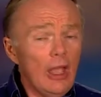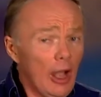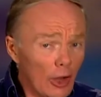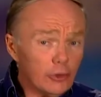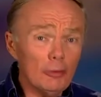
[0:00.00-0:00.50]

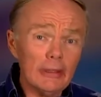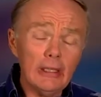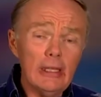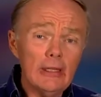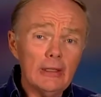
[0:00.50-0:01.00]

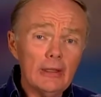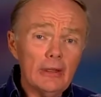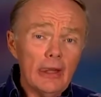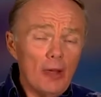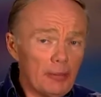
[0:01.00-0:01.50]
Ultimately,
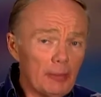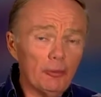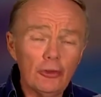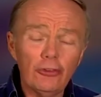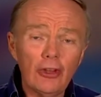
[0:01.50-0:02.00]
people
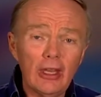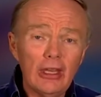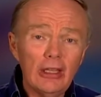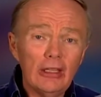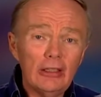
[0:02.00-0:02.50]
would say,
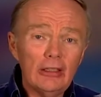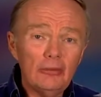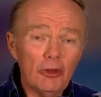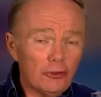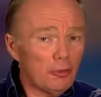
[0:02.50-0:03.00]

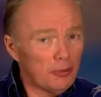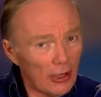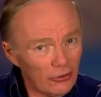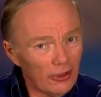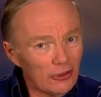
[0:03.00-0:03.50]
Mr.
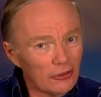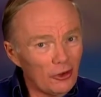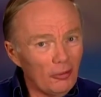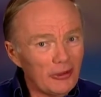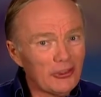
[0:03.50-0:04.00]
President to
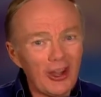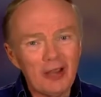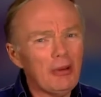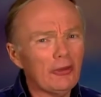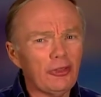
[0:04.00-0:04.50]
him and talk
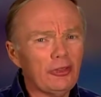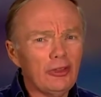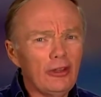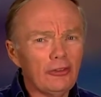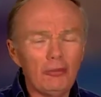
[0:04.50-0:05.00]
about
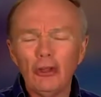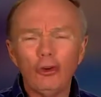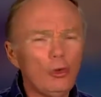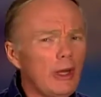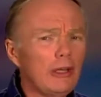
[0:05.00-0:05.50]
some of the
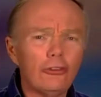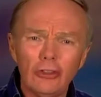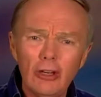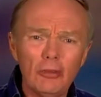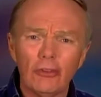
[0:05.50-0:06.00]
great
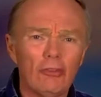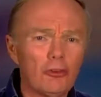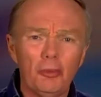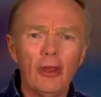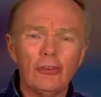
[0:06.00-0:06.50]
achievements of his
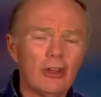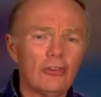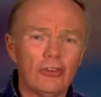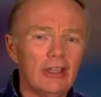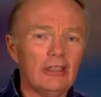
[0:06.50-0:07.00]

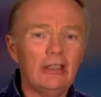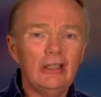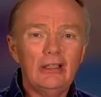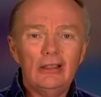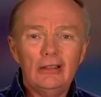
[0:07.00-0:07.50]
presidency, and
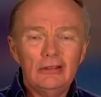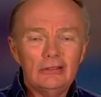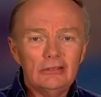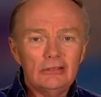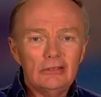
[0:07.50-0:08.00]

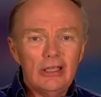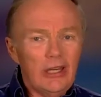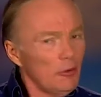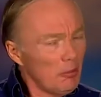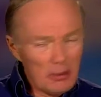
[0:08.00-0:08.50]
he
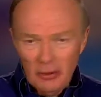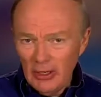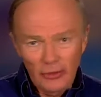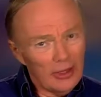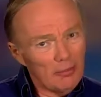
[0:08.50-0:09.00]
remembered
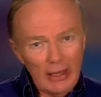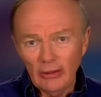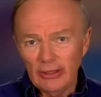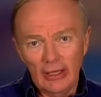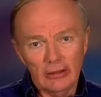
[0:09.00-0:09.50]
nothing
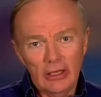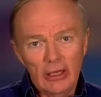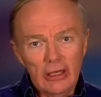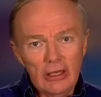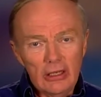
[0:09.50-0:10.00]
about that.
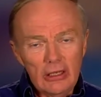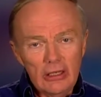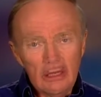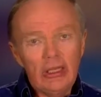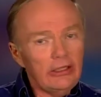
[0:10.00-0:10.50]

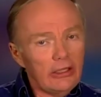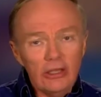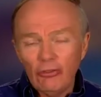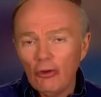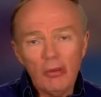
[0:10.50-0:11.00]
He didn't
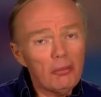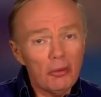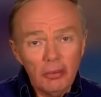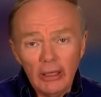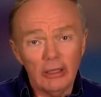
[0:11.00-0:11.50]
even remember
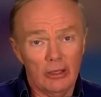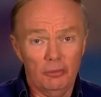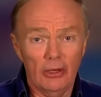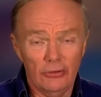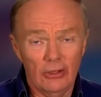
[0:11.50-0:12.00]
being the
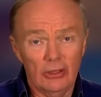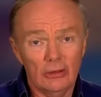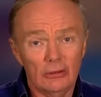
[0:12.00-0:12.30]
president.